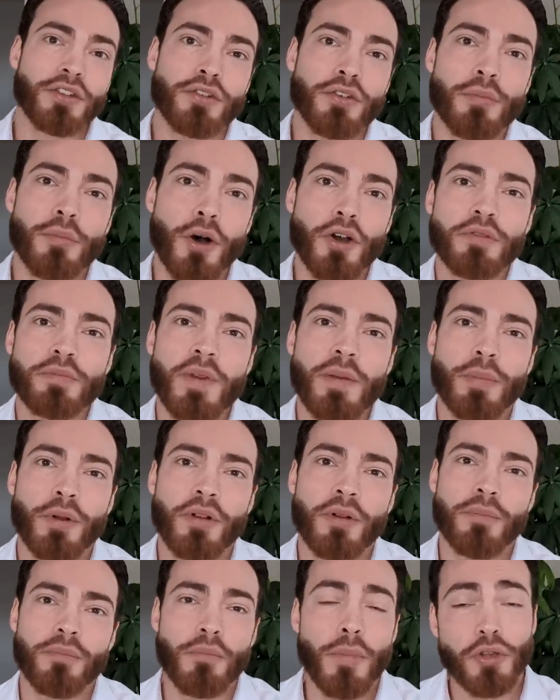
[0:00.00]
to most
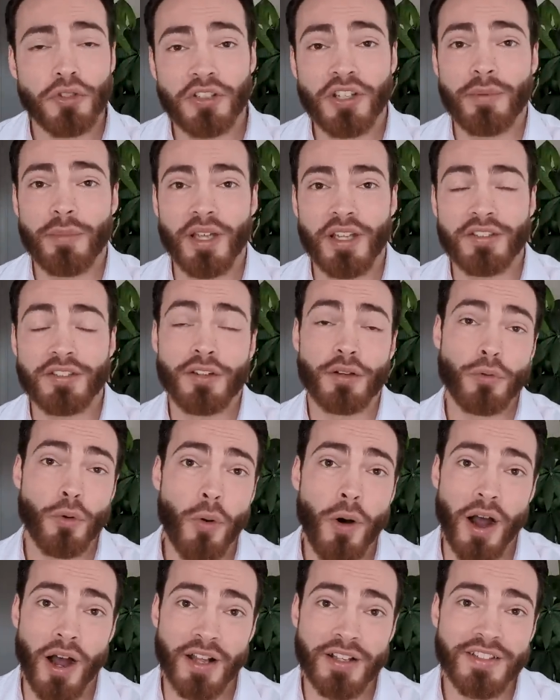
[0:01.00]
people, mostly means
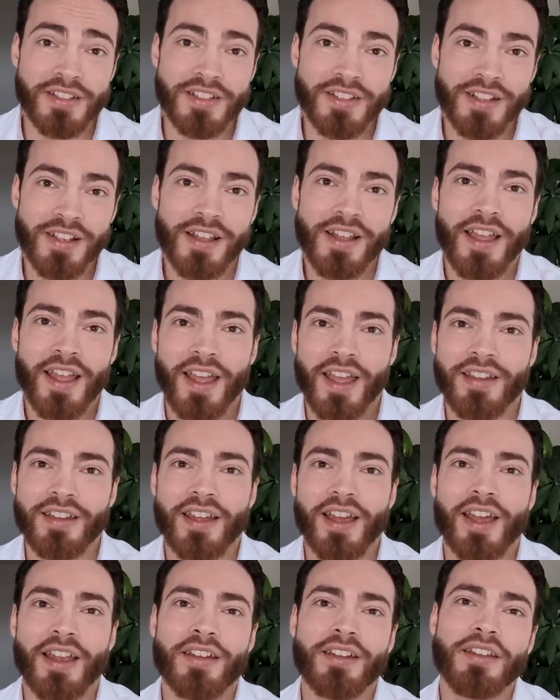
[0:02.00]
quads,
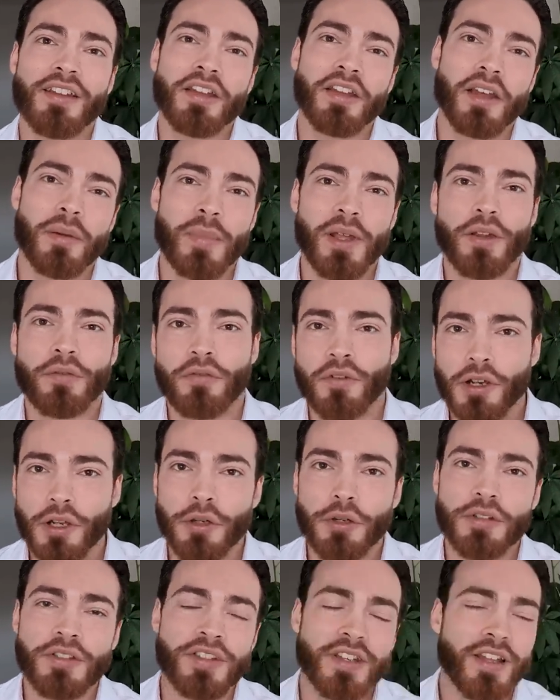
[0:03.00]
and then a bit of
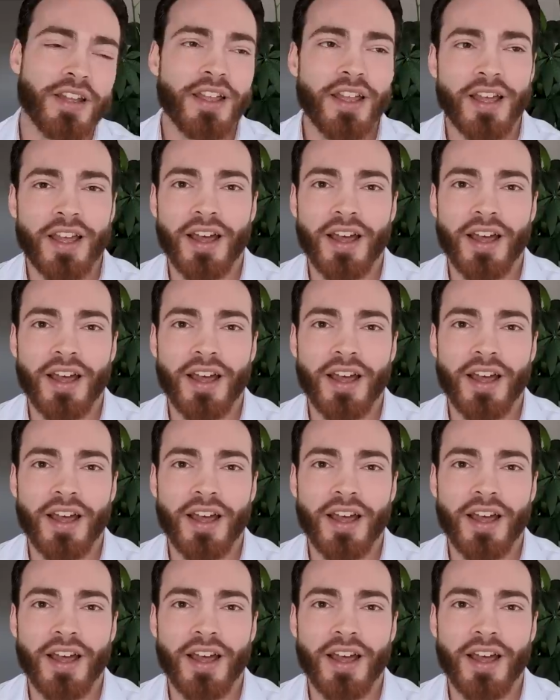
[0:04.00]
glutes,